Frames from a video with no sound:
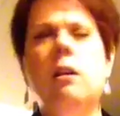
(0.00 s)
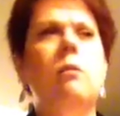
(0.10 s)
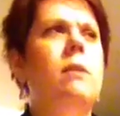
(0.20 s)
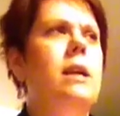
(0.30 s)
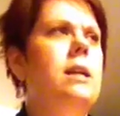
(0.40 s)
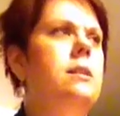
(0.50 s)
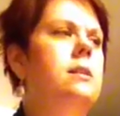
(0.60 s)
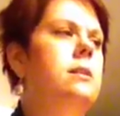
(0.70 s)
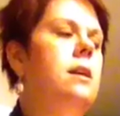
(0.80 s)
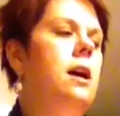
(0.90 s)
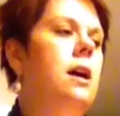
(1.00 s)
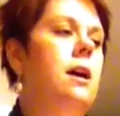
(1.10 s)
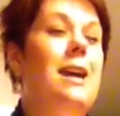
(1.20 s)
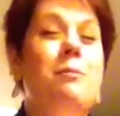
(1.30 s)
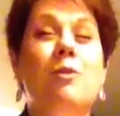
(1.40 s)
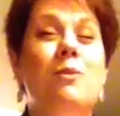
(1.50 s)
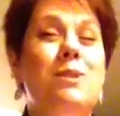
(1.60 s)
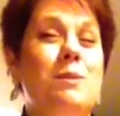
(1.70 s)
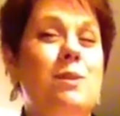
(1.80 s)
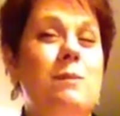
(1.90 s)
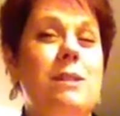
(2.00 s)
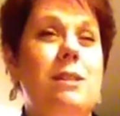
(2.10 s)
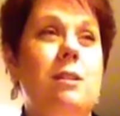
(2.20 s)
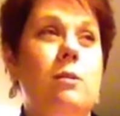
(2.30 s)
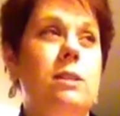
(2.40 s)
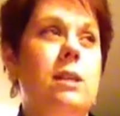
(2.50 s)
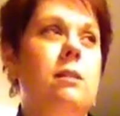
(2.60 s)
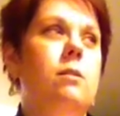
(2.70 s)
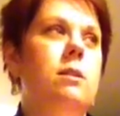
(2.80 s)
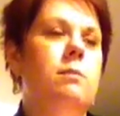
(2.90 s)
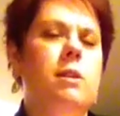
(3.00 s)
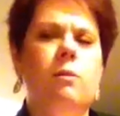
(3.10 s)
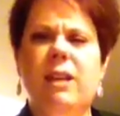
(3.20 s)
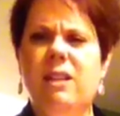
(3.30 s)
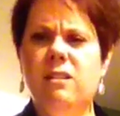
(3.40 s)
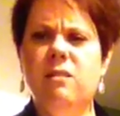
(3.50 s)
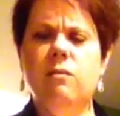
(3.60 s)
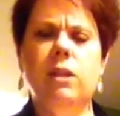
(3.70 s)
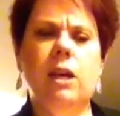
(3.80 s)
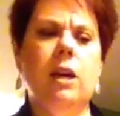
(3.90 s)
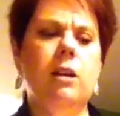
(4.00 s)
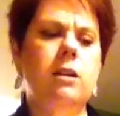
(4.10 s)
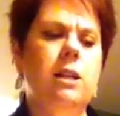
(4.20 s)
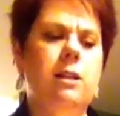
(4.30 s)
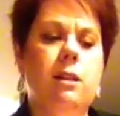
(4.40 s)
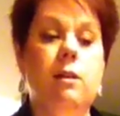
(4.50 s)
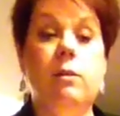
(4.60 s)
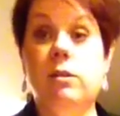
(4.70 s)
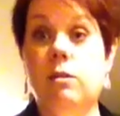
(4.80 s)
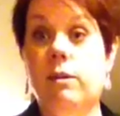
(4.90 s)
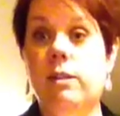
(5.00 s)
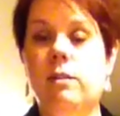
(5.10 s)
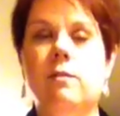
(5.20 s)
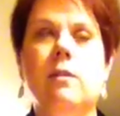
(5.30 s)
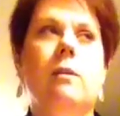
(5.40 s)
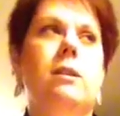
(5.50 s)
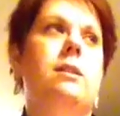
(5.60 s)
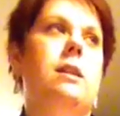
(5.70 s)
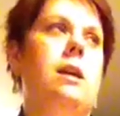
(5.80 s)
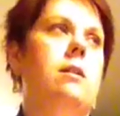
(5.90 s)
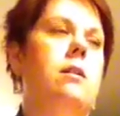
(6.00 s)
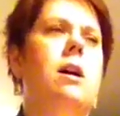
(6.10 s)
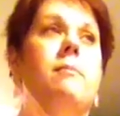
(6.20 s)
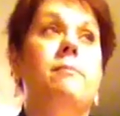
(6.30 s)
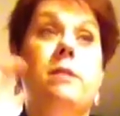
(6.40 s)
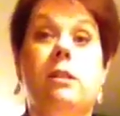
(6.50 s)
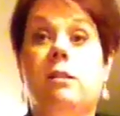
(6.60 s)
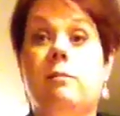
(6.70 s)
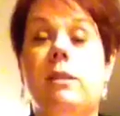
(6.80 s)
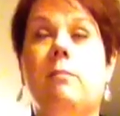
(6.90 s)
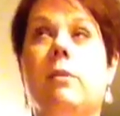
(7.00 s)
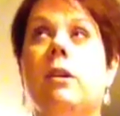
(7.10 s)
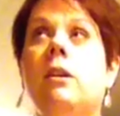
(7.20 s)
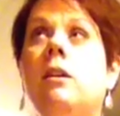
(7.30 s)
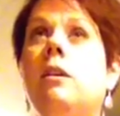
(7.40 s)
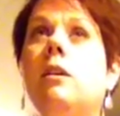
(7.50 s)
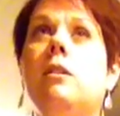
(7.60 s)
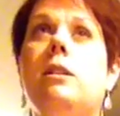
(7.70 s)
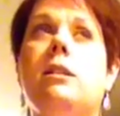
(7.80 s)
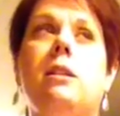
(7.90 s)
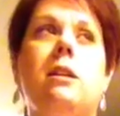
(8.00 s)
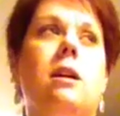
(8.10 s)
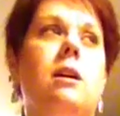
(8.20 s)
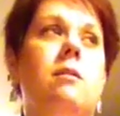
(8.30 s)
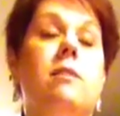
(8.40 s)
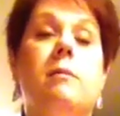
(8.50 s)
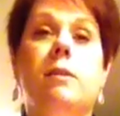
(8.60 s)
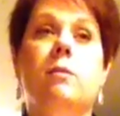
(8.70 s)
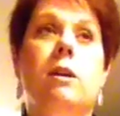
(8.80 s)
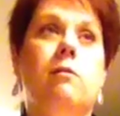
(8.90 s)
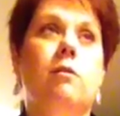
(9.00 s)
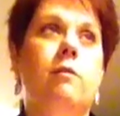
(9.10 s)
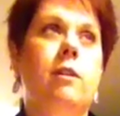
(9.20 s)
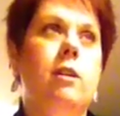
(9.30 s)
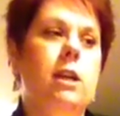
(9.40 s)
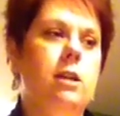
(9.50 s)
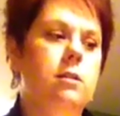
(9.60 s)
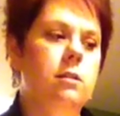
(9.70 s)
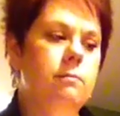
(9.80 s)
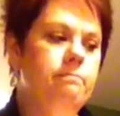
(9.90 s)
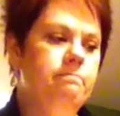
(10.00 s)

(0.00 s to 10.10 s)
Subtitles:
race. April was supposed to be Go St. Louis, but it rained really hard, and there was no races for the rest of the year. Till September, we did the Family Draft for Ovarian Cancer.